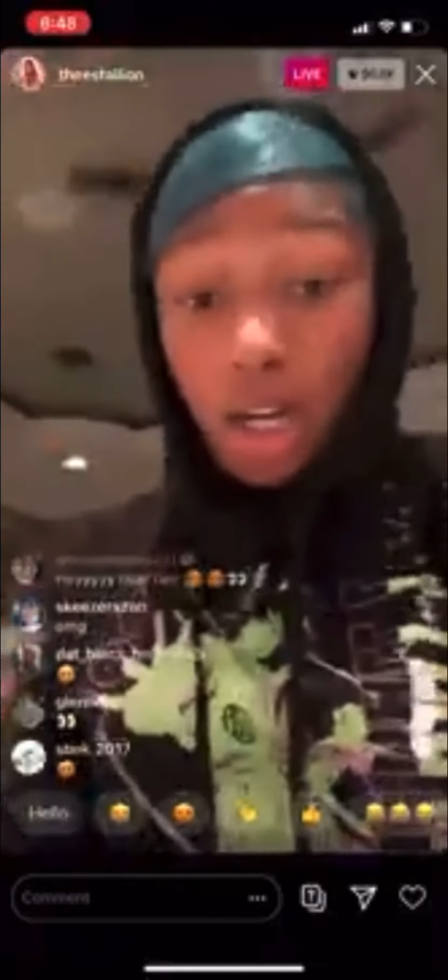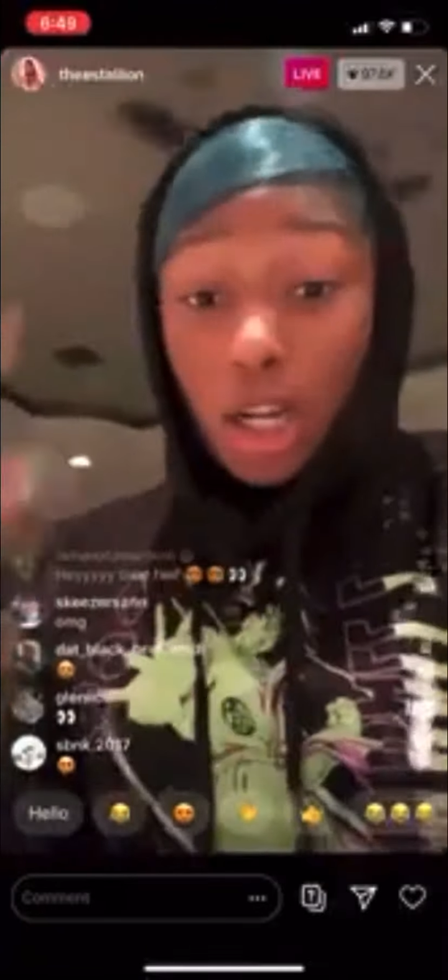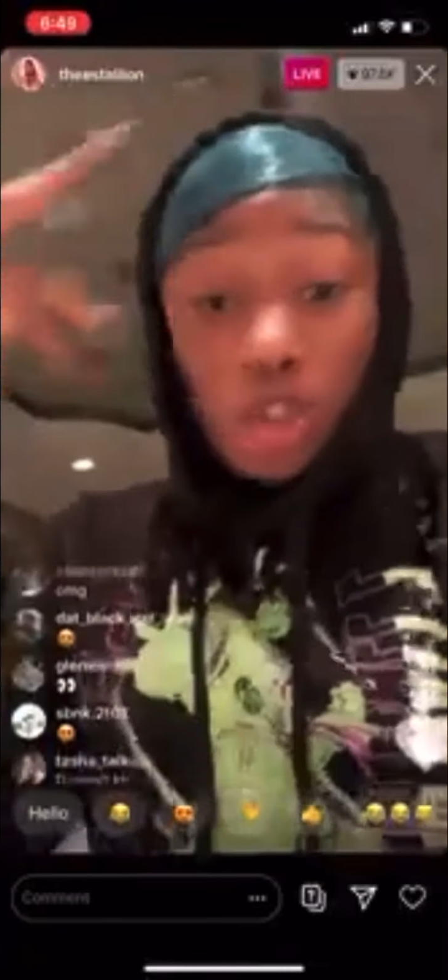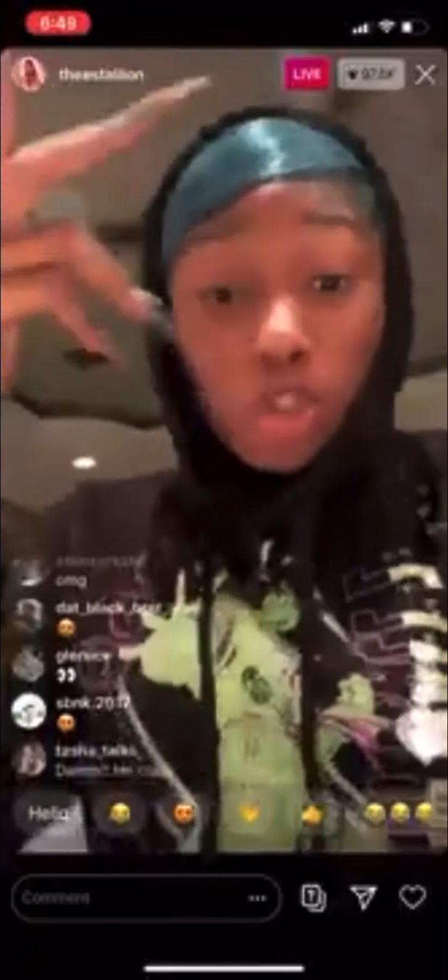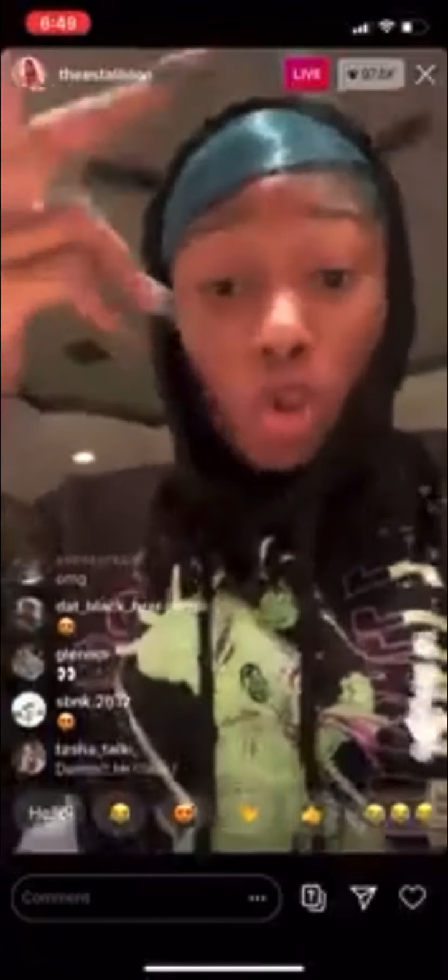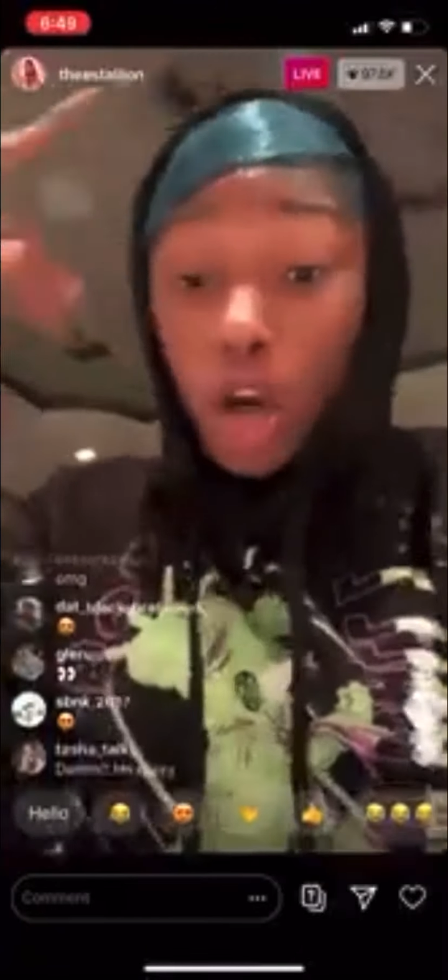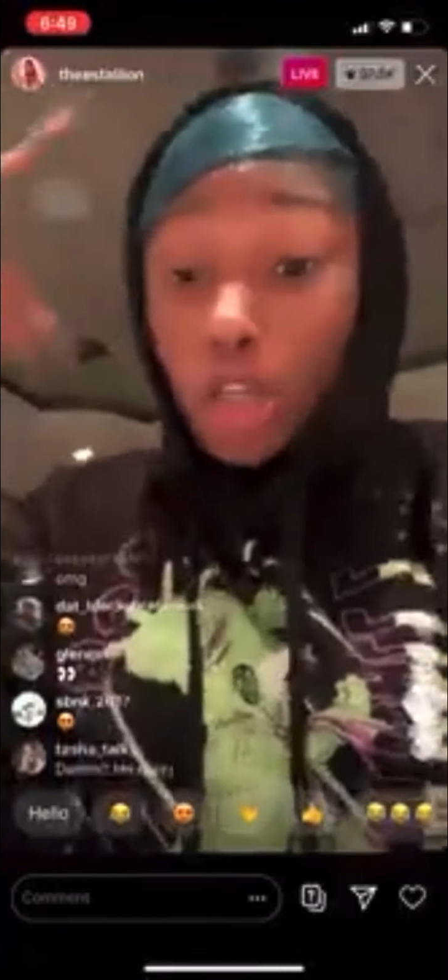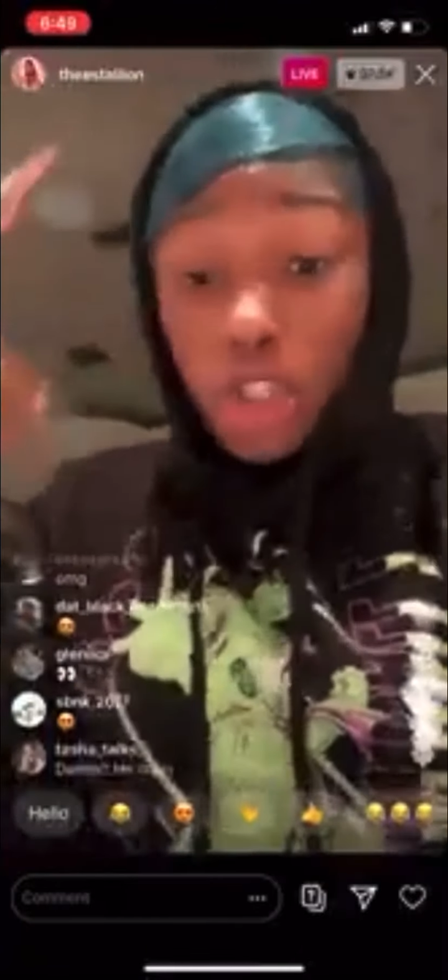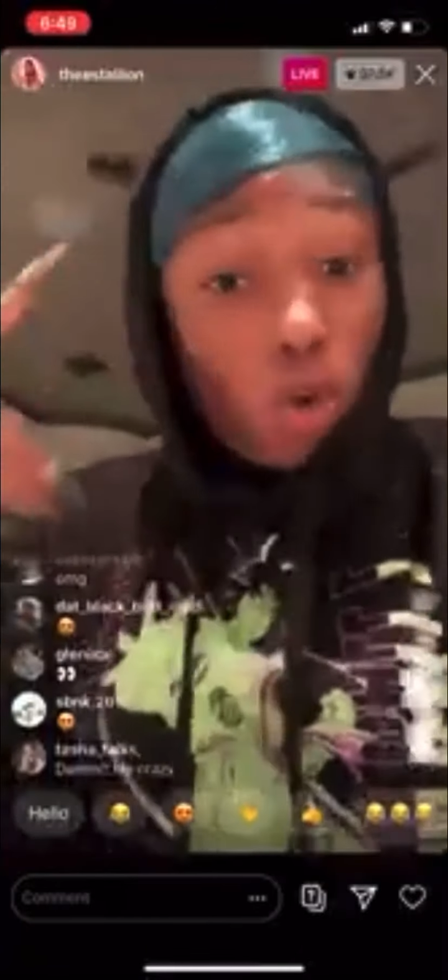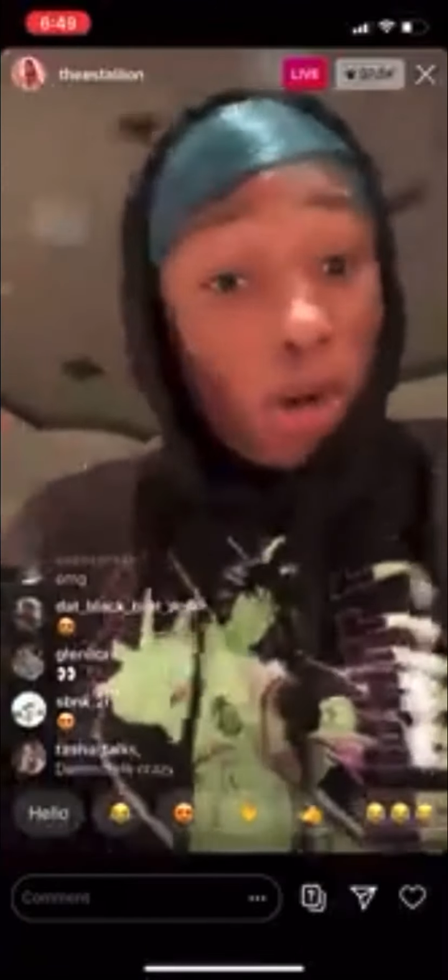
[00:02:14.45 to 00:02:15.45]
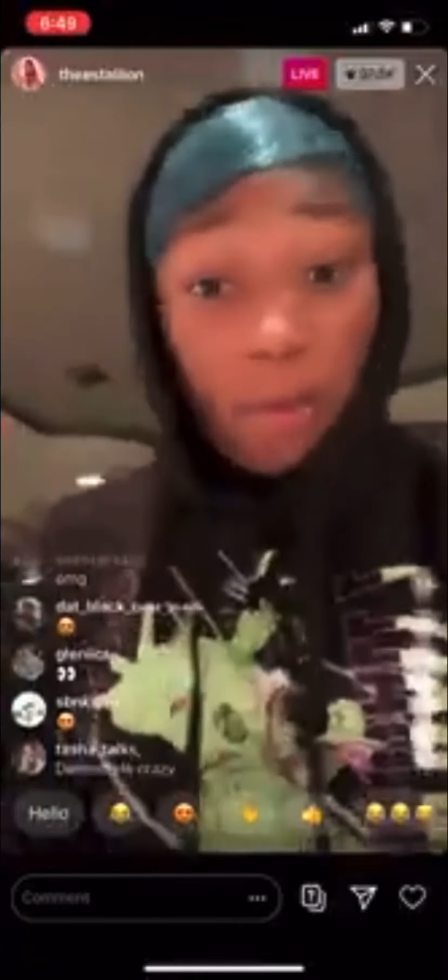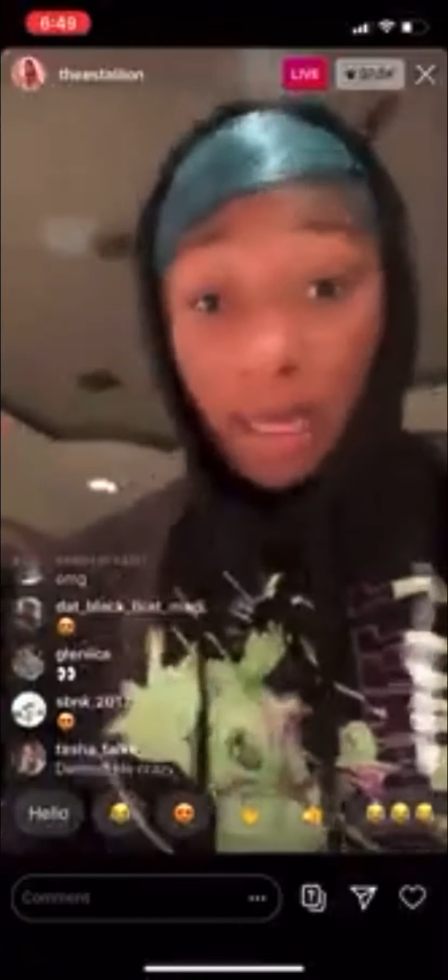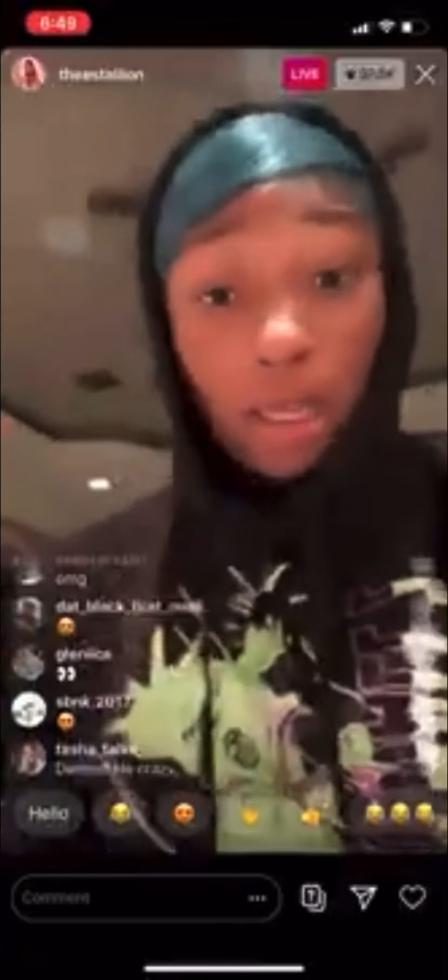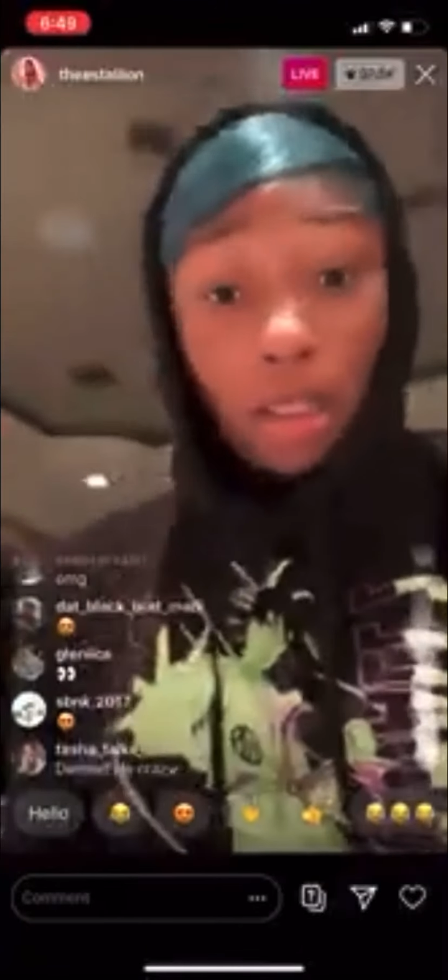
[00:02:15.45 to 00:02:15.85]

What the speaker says: starts shooting me.